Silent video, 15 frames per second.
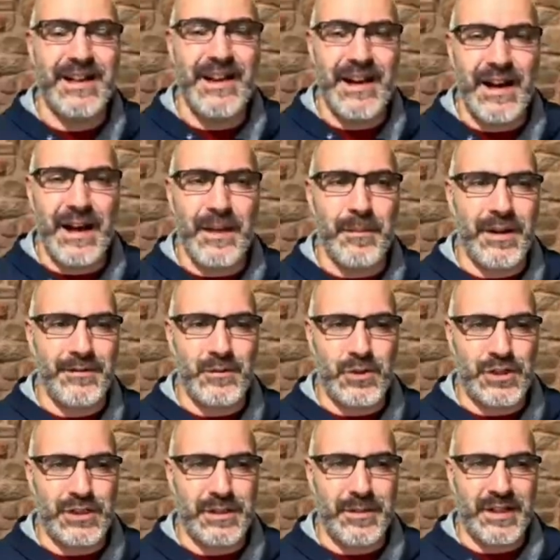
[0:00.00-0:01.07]

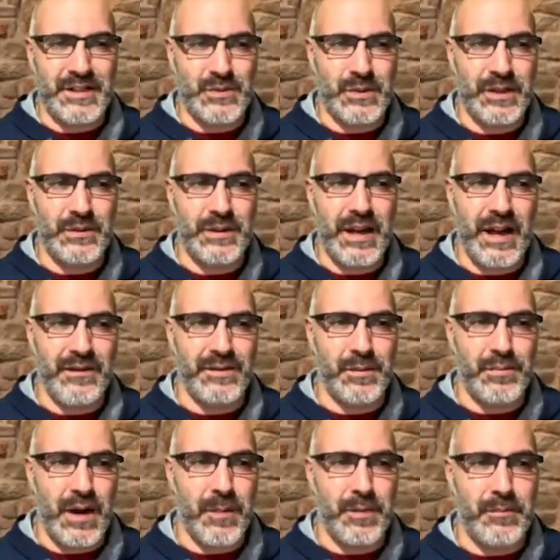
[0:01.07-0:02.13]
Unfortunately, because we don't have the
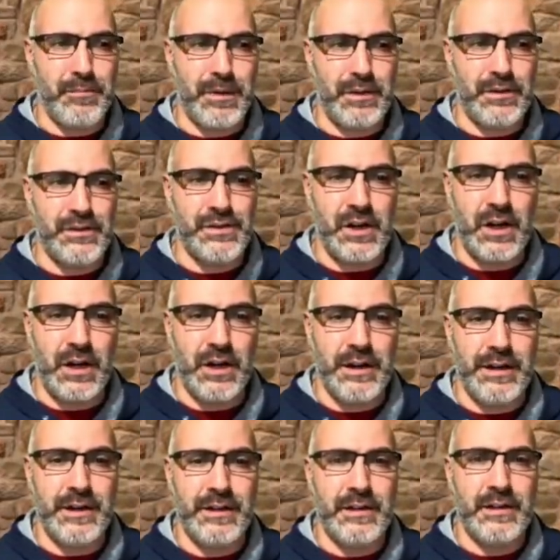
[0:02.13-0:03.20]
proper builds on...
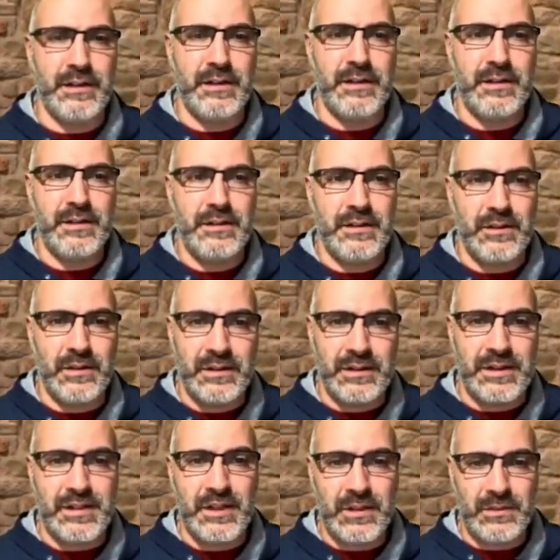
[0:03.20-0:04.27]
Oh,
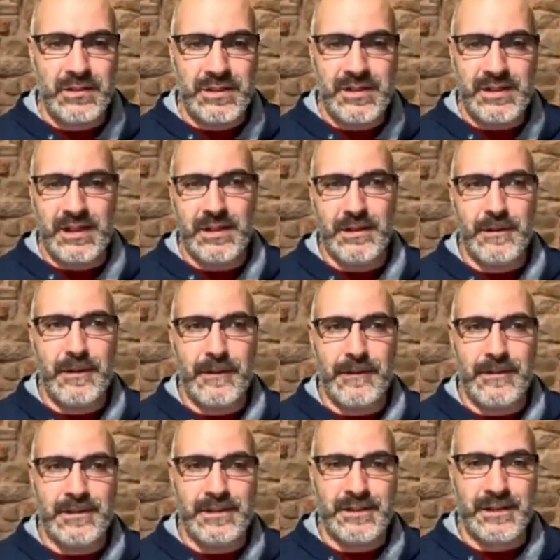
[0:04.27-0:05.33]
let's go. Let's see here.
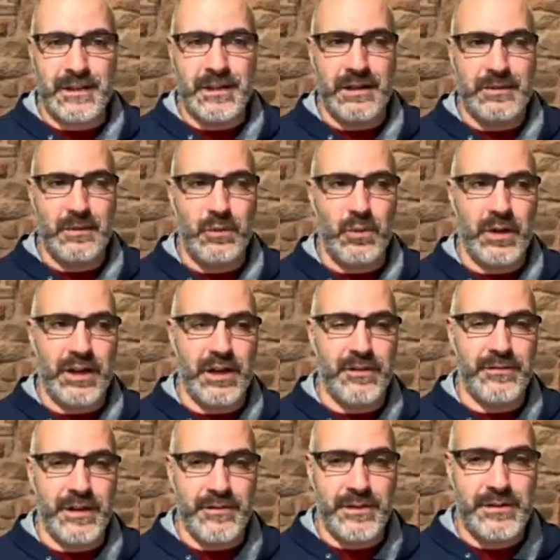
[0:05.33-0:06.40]
Is this going to work in our
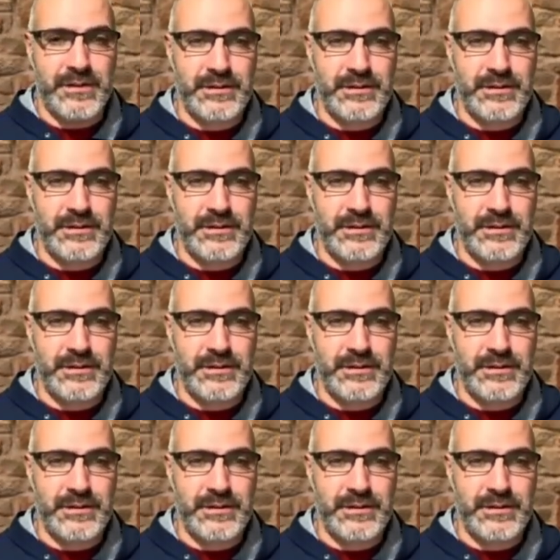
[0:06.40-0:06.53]
favor?